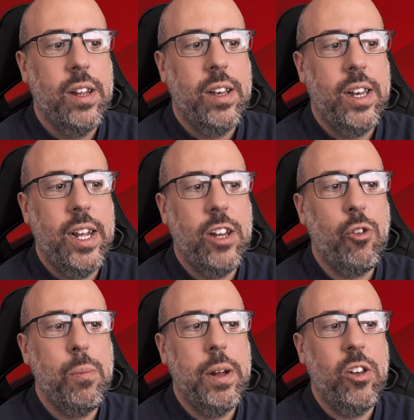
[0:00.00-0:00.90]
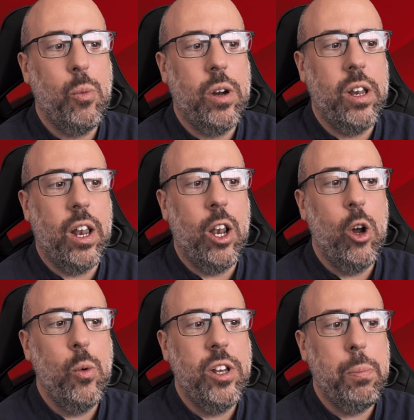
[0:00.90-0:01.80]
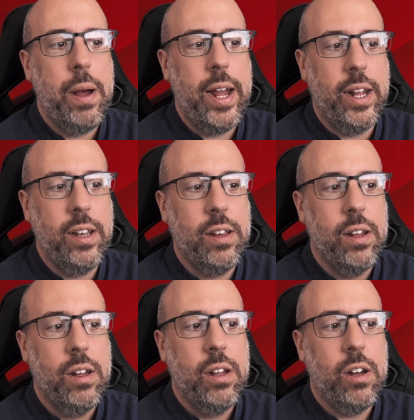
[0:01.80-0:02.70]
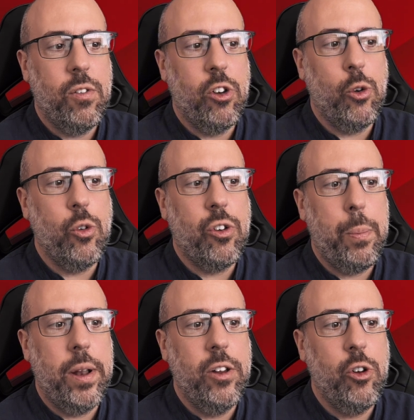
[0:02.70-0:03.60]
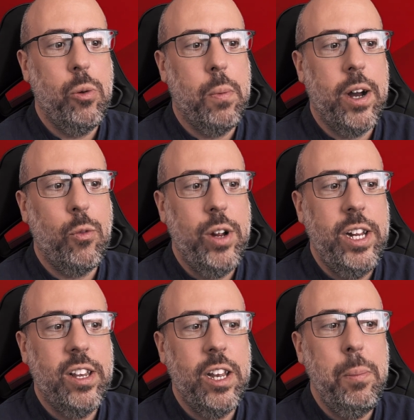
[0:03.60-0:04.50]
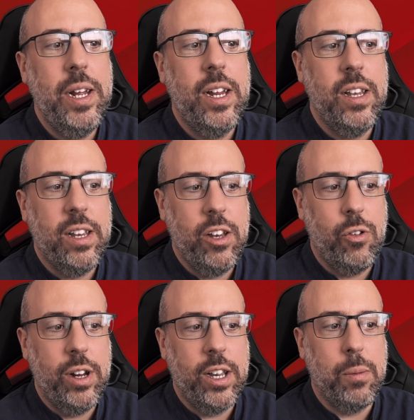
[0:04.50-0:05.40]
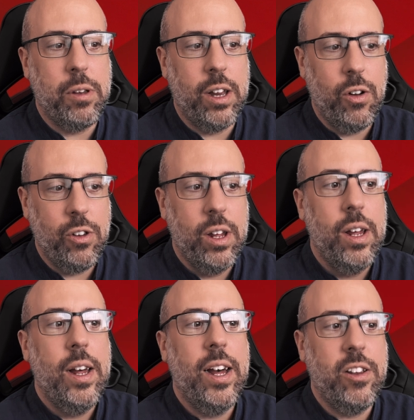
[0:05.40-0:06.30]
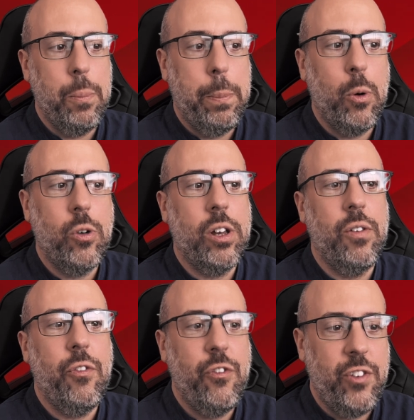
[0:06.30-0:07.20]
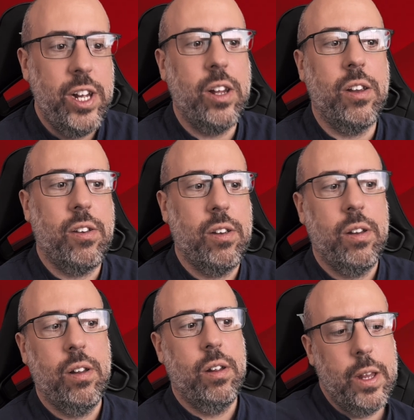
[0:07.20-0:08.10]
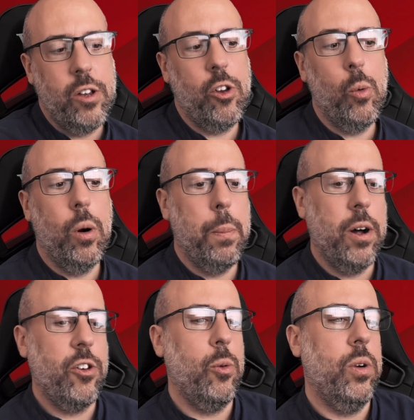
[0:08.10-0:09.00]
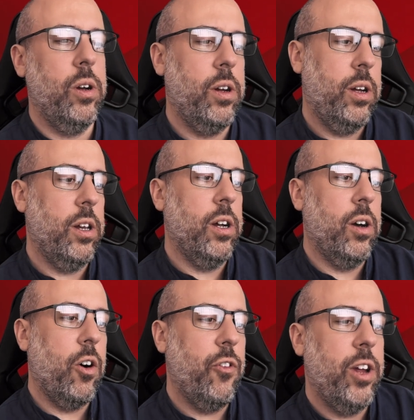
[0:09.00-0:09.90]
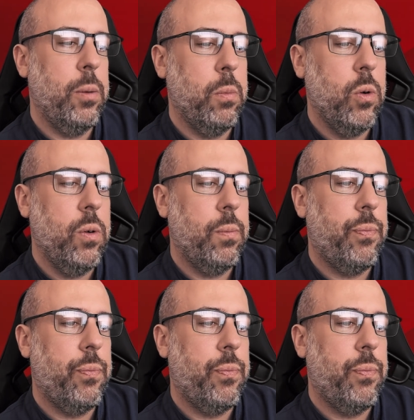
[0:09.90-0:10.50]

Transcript: Diaz remains one of the lowest paid of the sorts of players who might reasonably be considering themselves as important figures. And so what, Barca were going to offer him more?